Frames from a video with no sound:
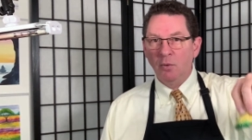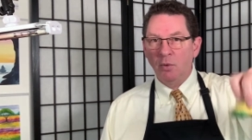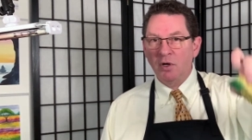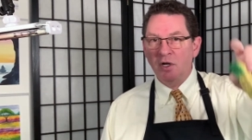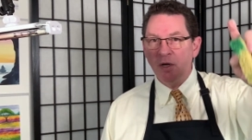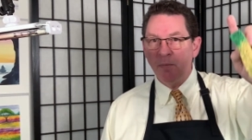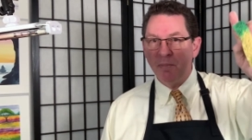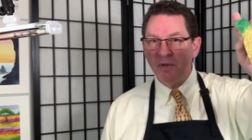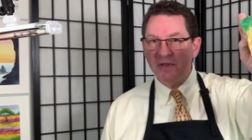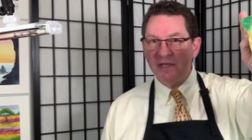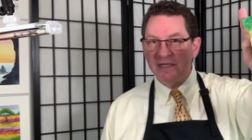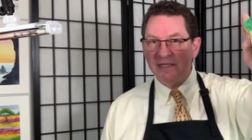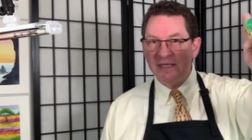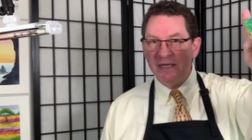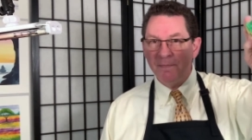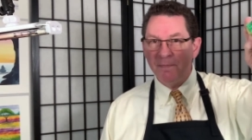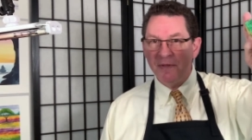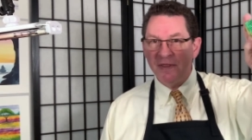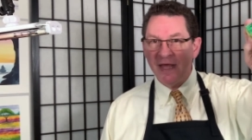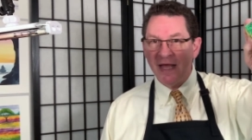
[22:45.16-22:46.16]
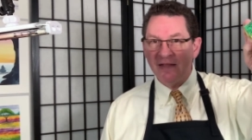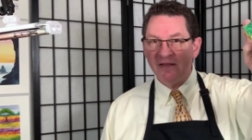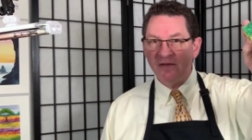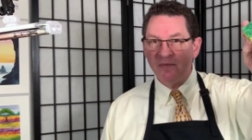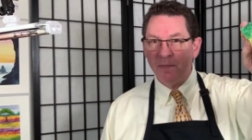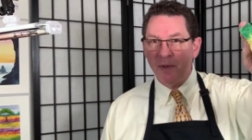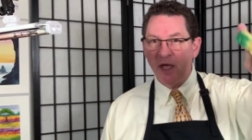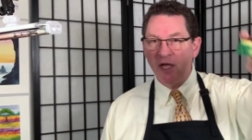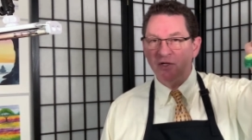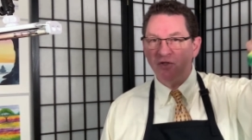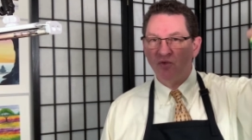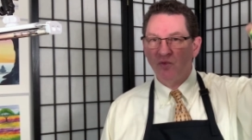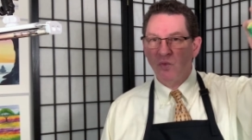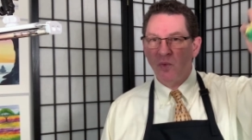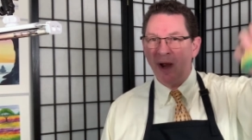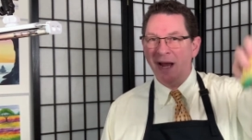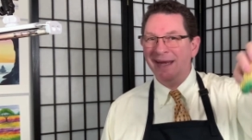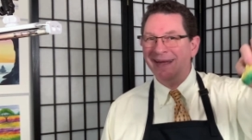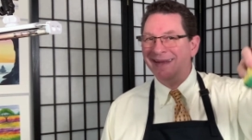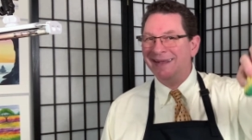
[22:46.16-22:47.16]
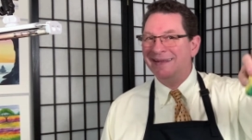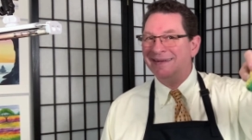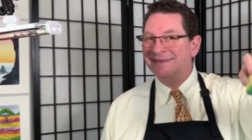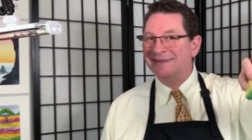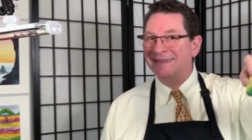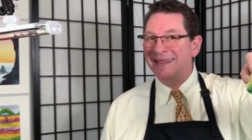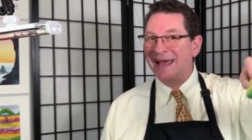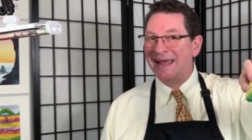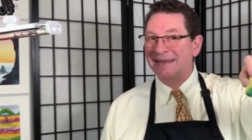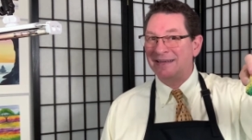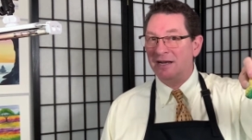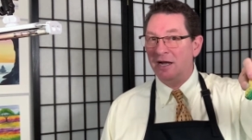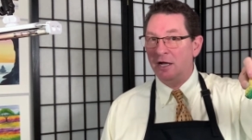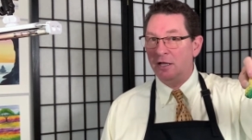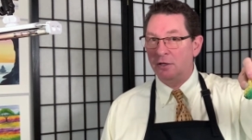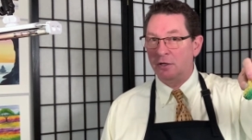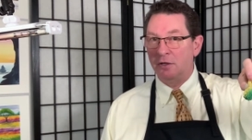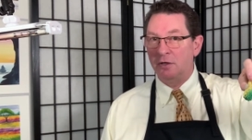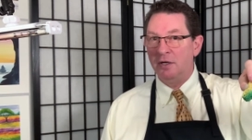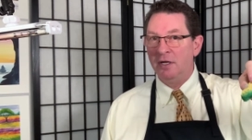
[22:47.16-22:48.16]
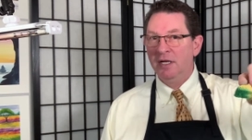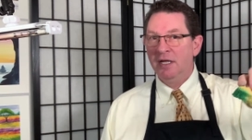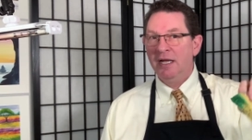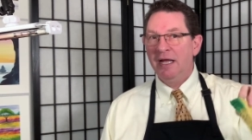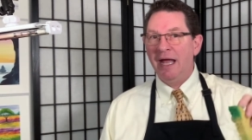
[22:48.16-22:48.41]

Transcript: We're going to put the tip of that sponge right into that color,